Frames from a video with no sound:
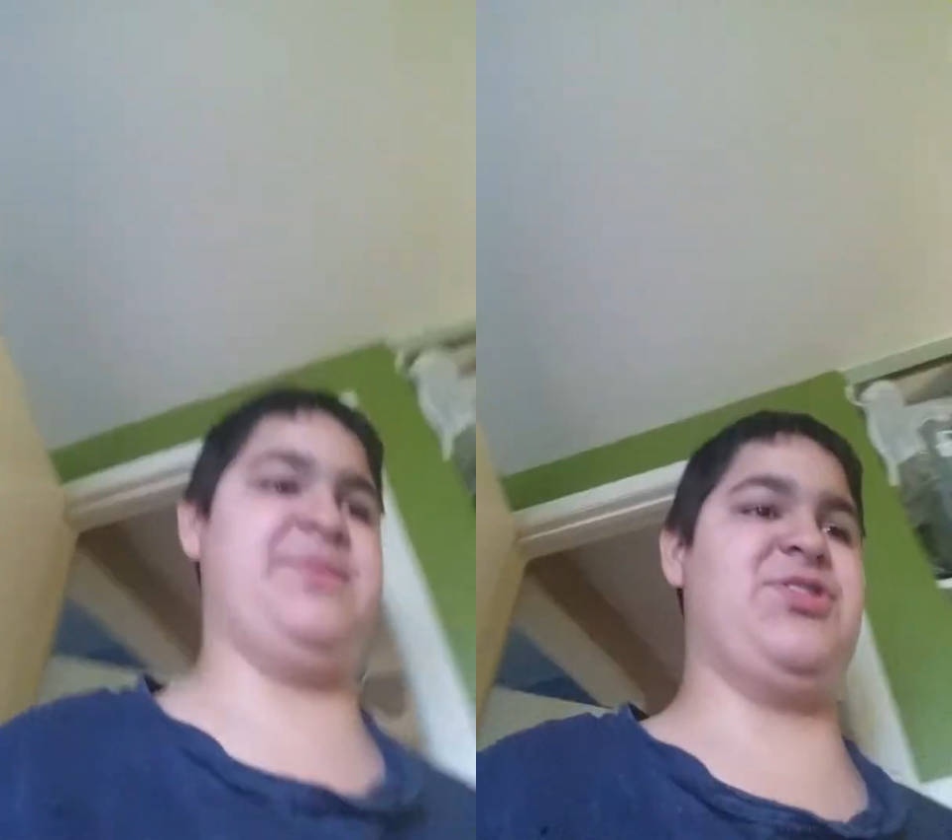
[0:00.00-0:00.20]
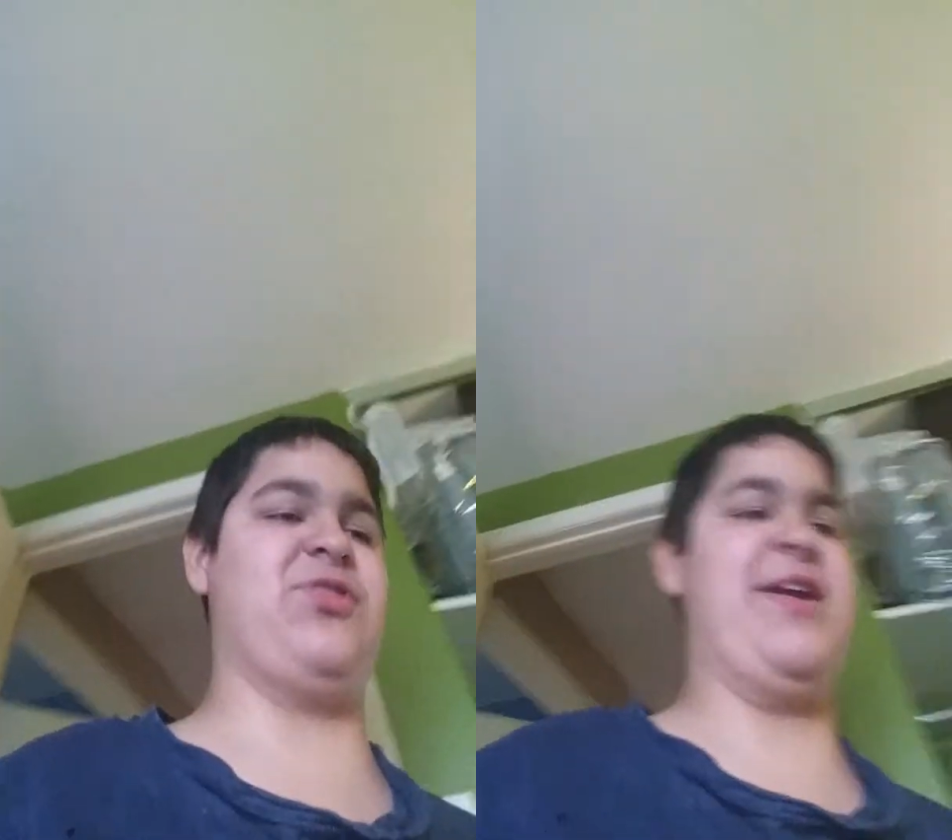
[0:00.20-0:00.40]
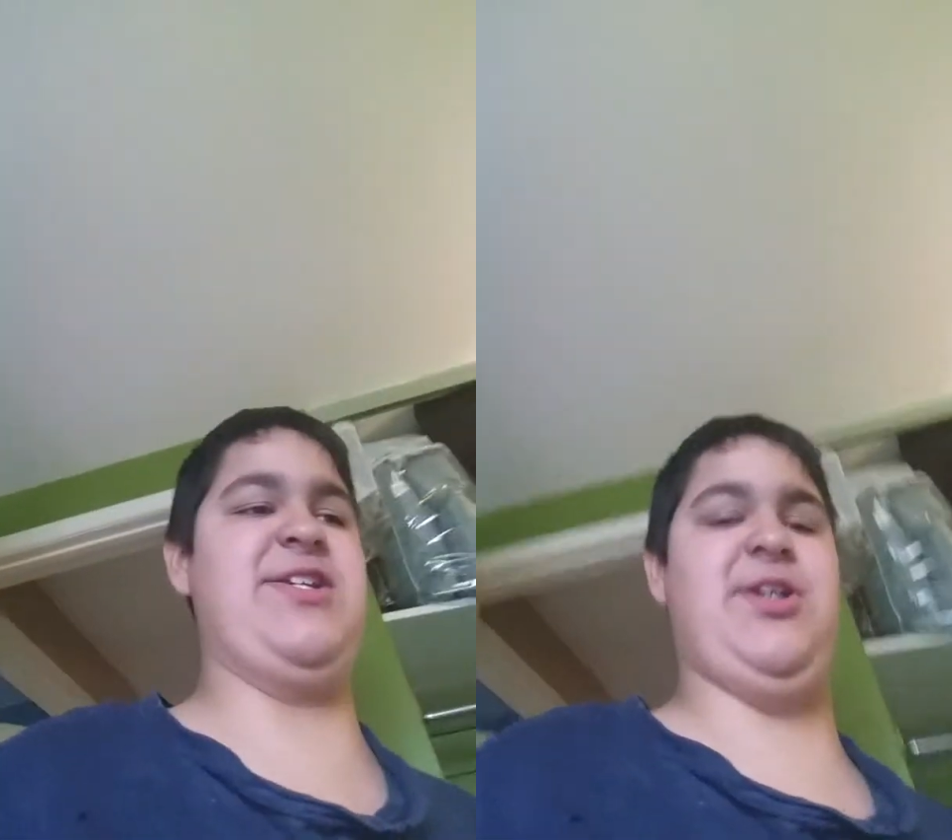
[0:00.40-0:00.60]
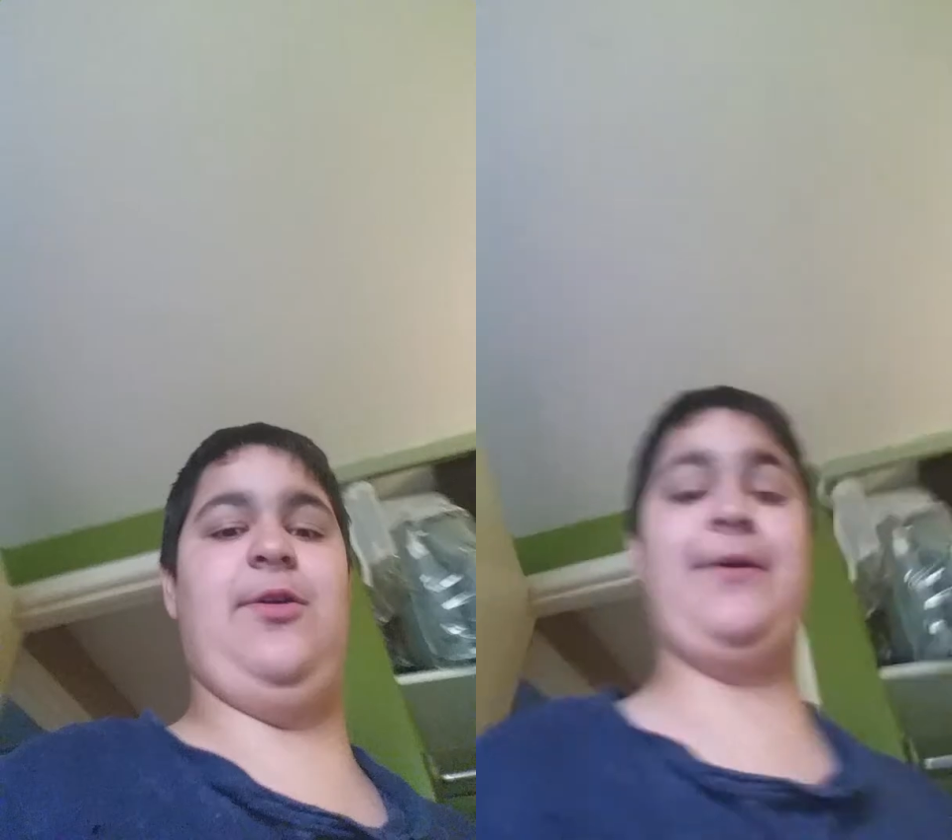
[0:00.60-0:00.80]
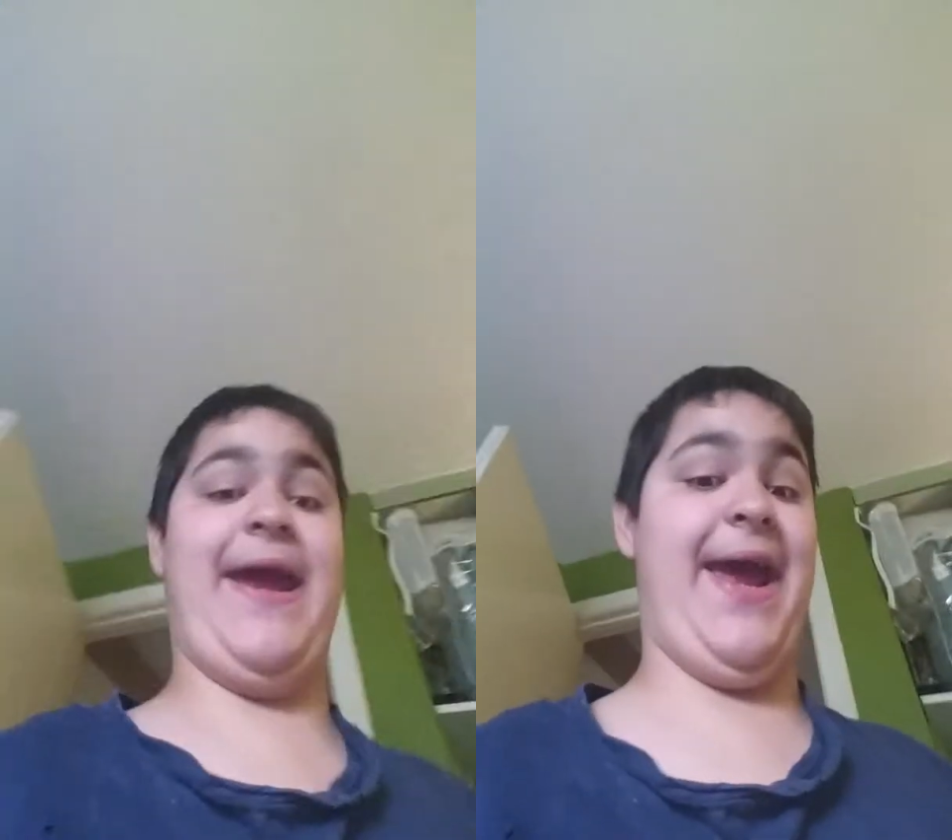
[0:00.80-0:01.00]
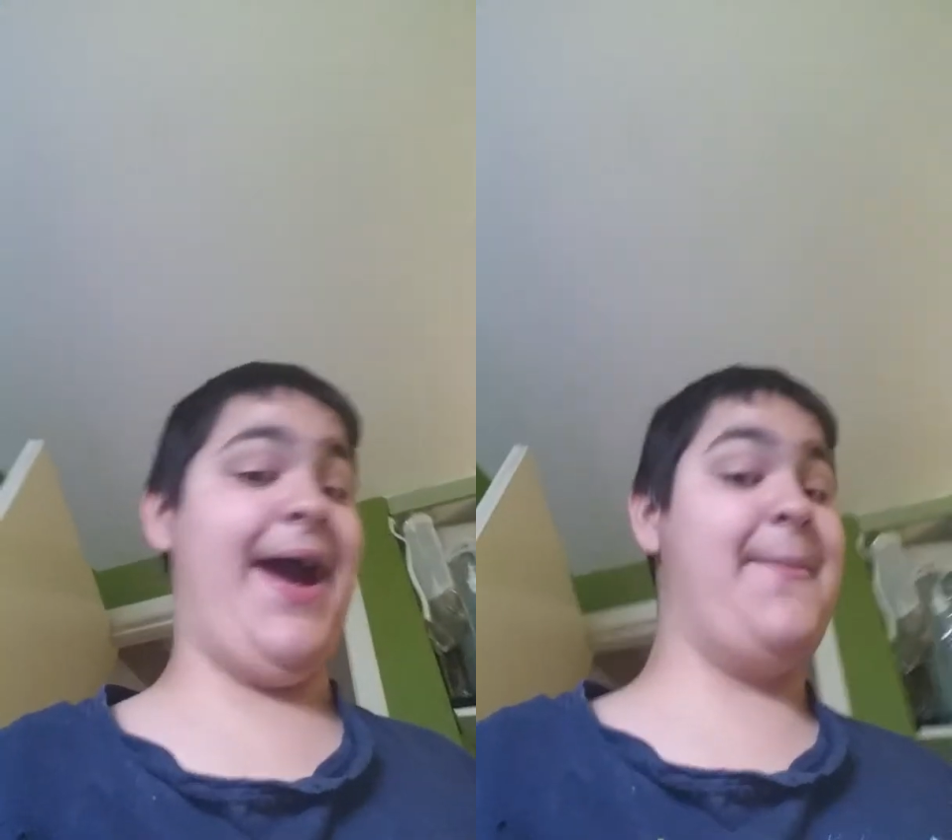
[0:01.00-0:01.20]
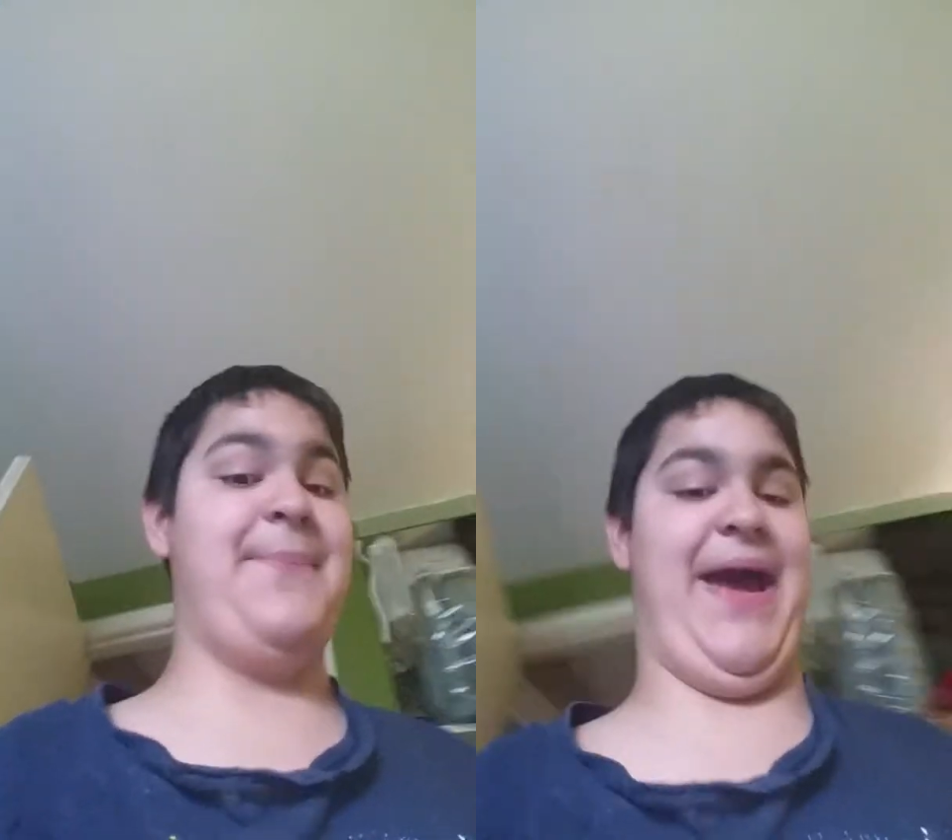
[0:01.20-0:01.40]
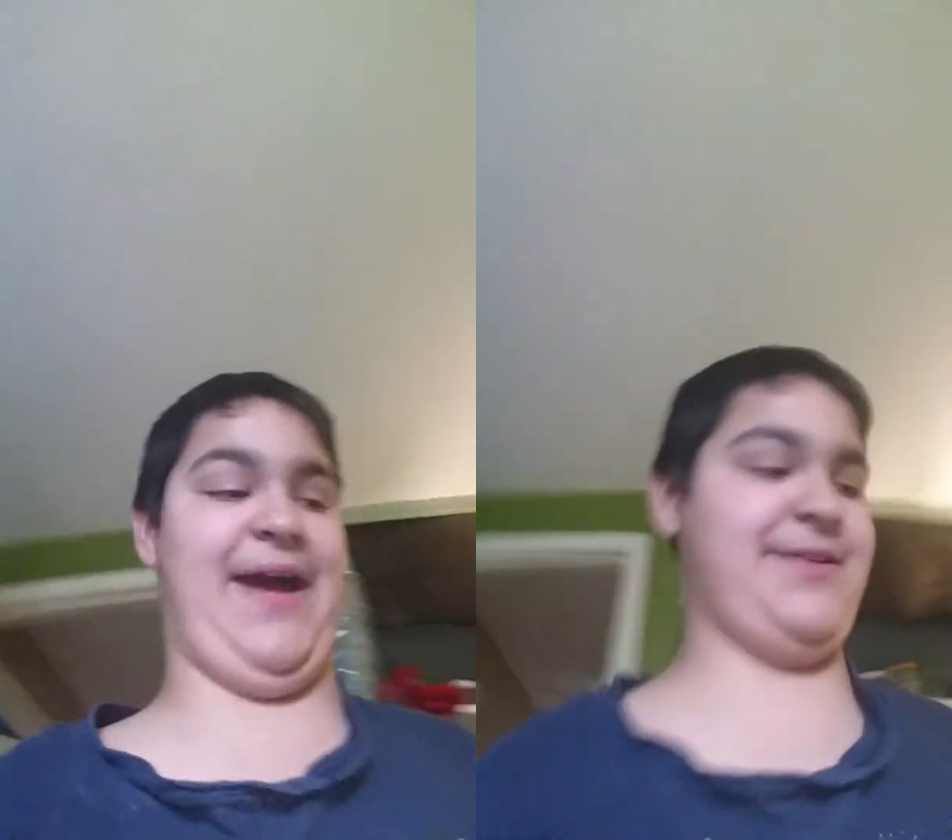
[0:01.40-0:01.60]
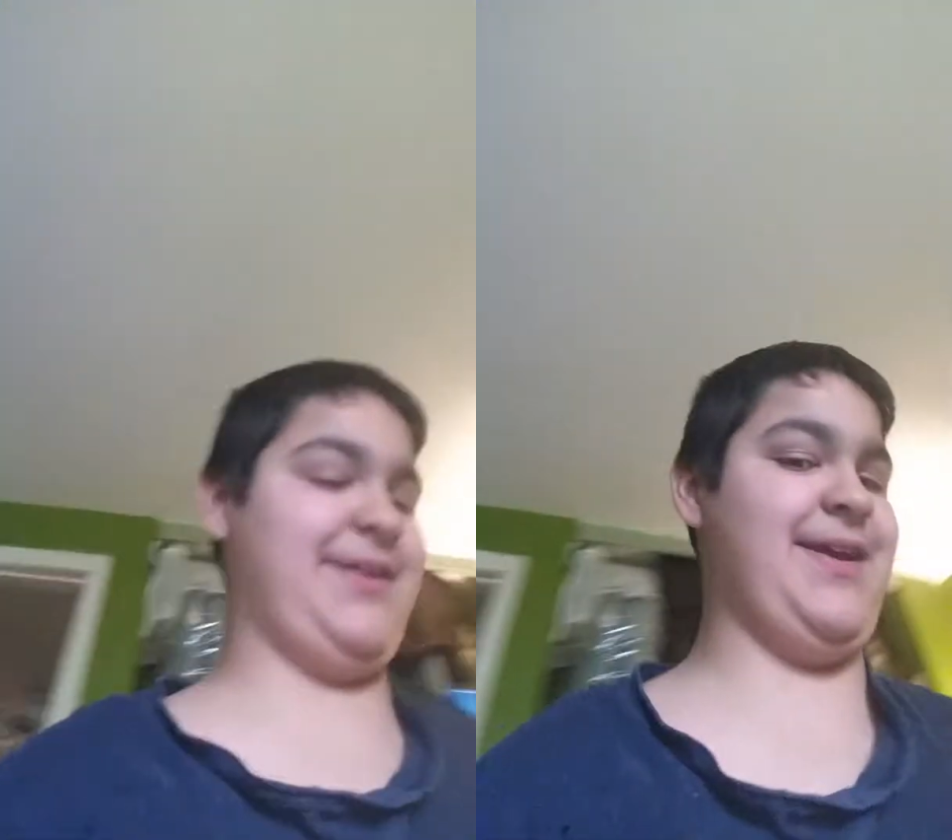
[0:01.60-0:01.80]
stranger. Okay, I'm back,